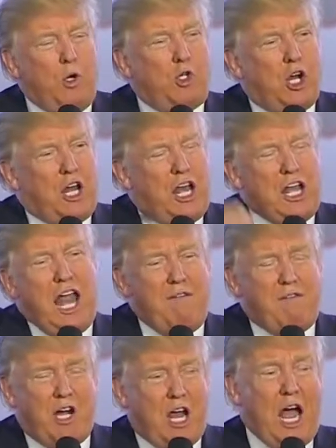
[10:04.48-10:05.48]
We should have
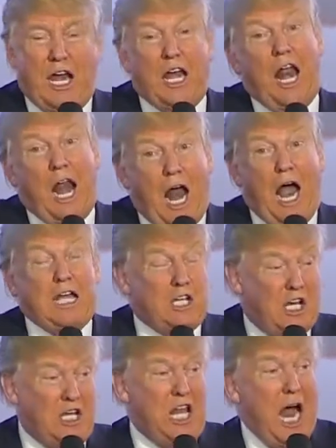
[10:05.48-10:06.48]
never gone in, and I
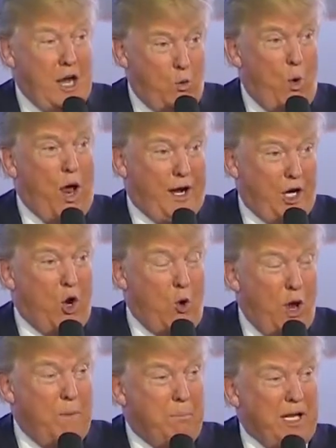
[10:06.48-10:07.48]
did not want to
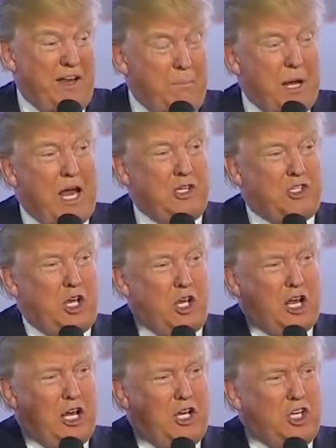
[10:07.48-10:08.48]
go in. Believe me, I said
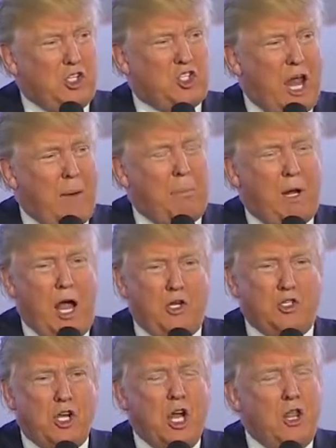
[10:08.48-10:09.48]
you're going to
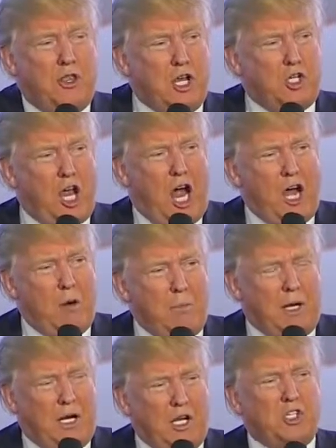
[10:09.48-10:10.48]
destabilize the entire
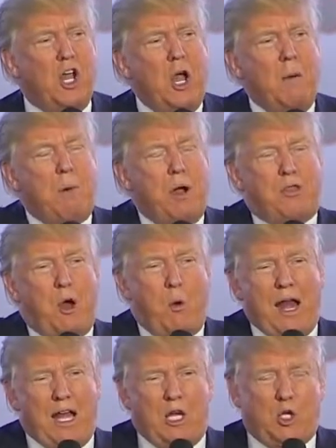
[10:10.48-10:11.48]
Middle East. But they
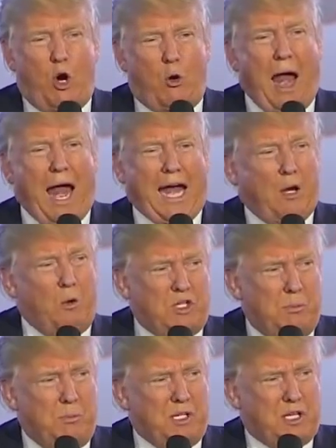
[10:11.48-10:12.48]
went into Iraq. It
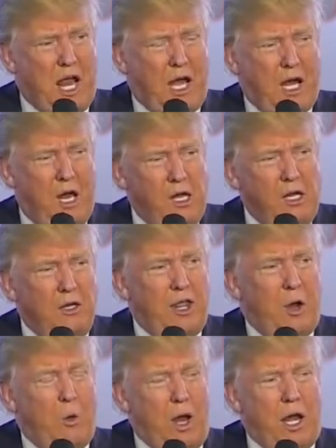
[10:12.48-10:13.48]
was a mistake.
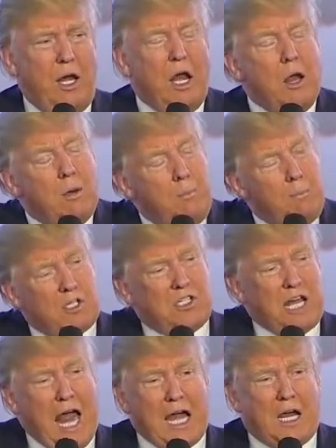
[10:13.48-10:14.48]
They went in.
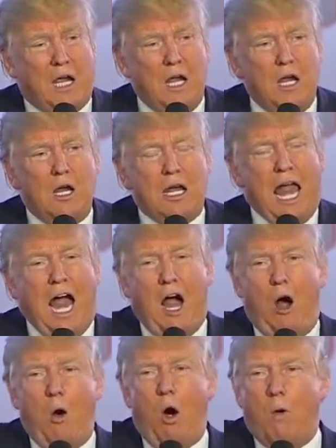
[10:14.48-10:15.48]
Mistake.
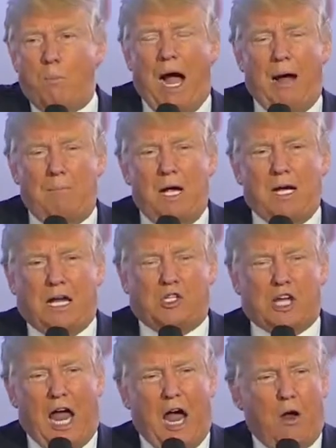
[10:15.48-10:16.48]
Now Obama
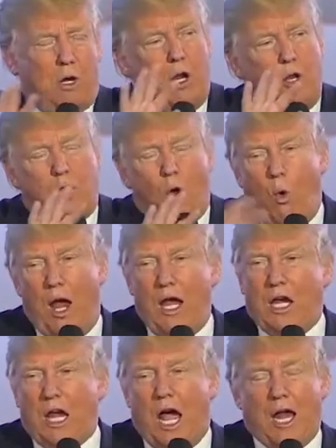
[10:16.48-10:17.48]
gets out. The way
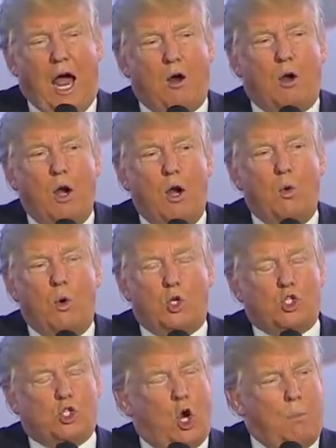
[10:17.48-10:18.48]
he got out
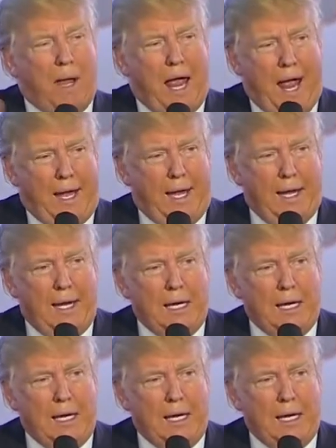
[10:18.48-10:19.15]
was so bad.